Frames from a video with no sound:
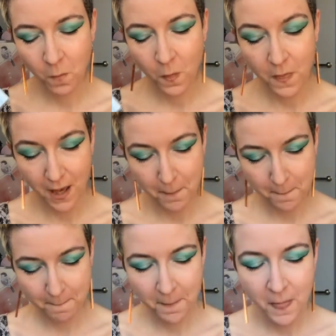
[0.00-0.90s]

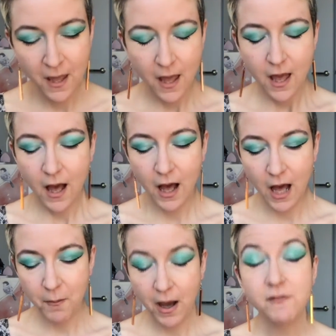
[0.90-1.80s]

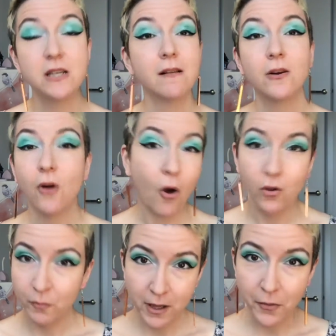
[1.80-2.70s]
Yeah. I've decluttered all
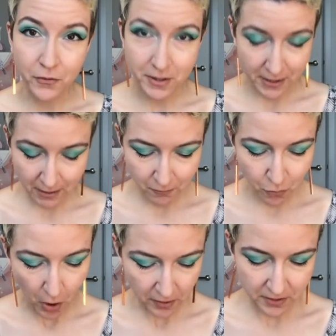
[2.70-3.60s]
of my other Disney
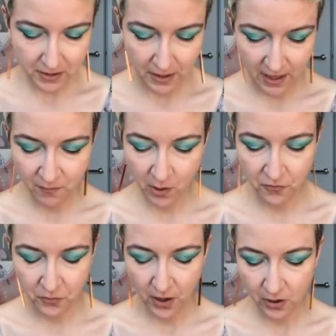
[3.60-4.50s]
products that I bought
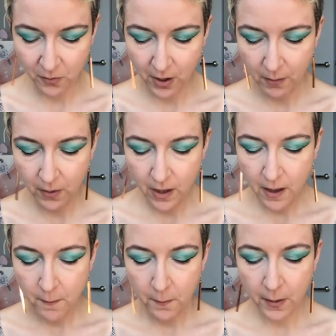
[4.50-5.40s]
from Colourpop.
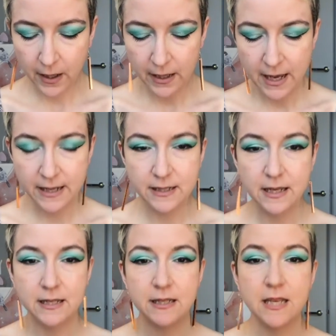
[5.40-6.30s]
But it's
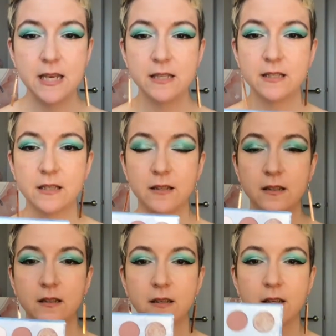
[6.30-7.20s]
these
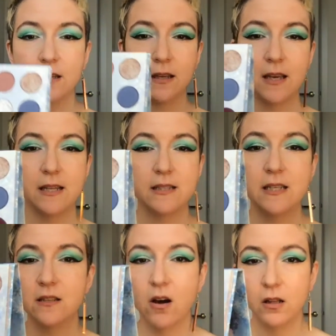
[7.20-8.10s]

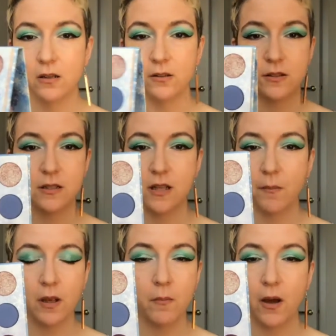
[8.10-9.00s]
colors.
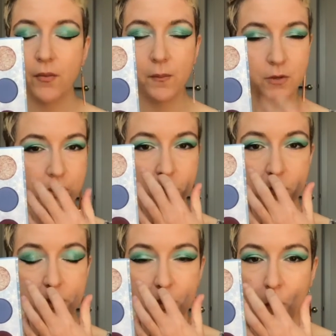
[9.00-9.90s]
Something about them just
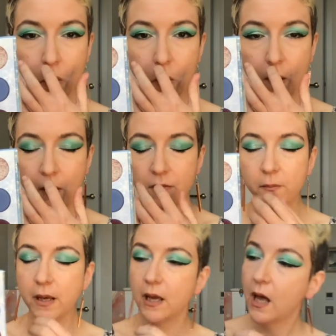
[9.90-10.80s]
really work well for
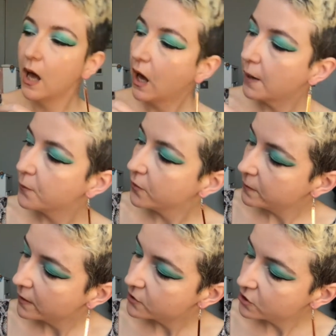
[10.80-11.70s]
me. I pretty
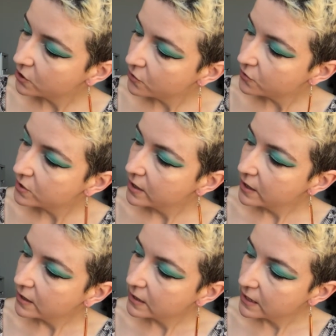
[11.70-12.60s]
much use
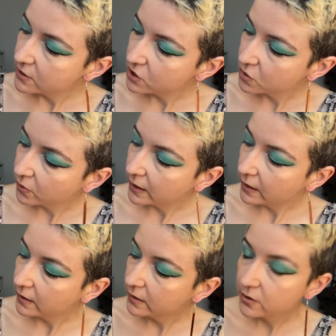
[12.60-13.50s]
these 3
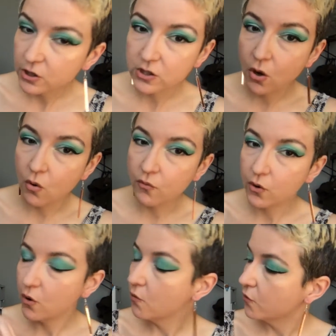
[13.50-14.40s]
just over and over